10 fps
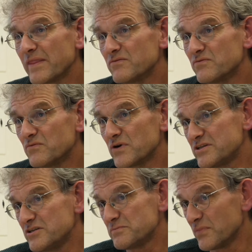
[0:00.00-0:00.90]
What
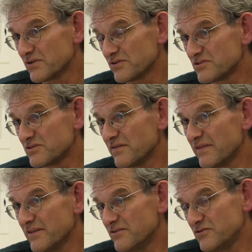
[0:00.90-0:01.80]
these models
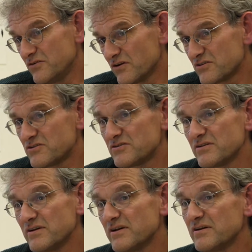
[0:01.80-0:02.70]
do not
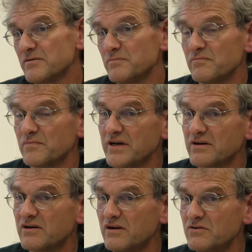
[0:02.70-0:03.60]

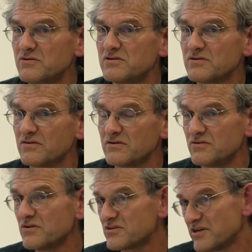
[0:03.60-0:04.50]
include or do
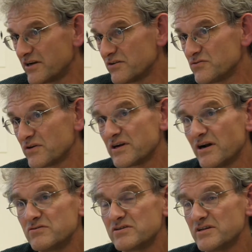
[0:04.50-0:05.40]
not take into
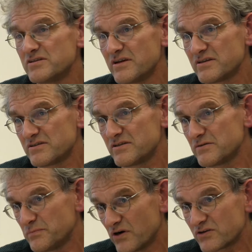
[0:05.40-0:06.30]
account is that
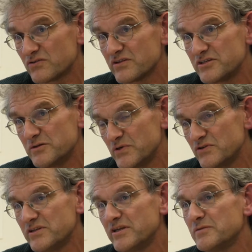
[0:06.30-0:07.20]
the particle
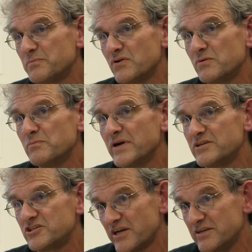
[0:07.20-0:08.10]
distribution in the plume may
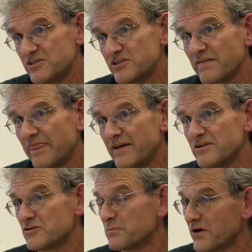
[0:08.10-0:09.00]
change.
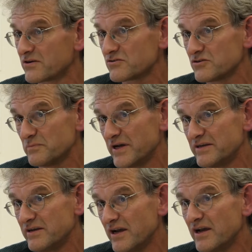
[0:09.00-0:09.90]
So particles
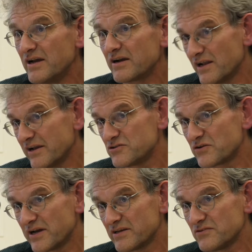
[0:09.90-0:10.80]
may cling
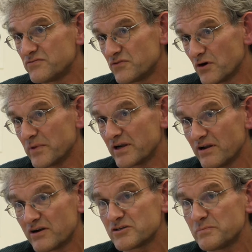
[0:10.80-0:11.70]
together, forming
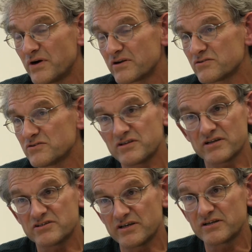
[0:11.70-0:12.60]
larger particles
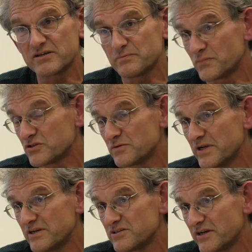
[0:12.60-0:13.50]
that
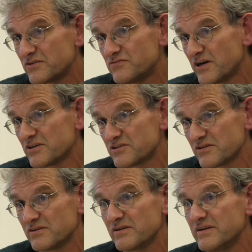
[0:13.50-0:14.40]
possibly sink
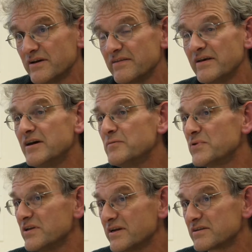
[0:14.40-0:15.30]
faster than
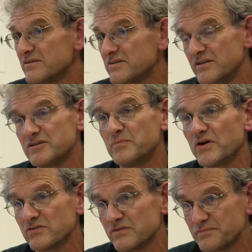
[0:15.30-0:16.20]
predicted in this
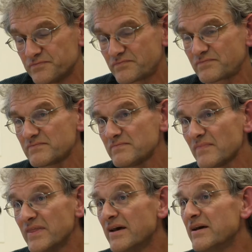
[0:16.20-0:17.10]
model.
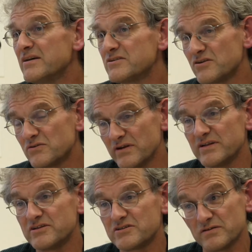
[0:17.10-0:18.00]
So
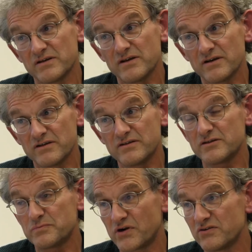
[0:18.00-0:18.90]
this
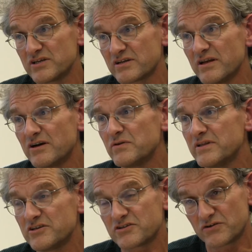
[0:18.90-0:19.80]
project now
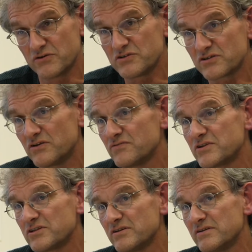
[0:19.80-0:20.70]
and this cruise offers a